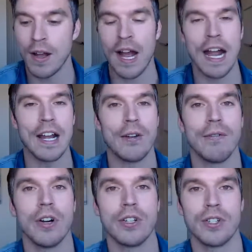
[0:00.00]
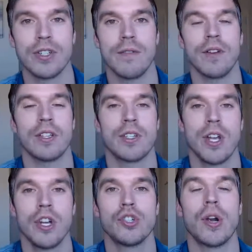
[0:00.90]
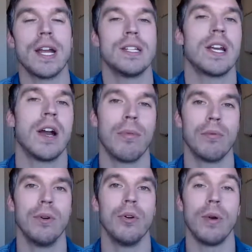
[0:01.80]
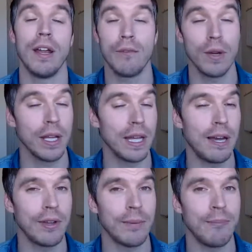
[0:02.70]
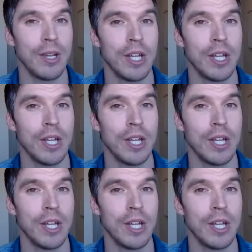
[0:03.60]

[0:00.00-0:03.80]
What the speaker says: higher versions of us trying to come through if we allow them.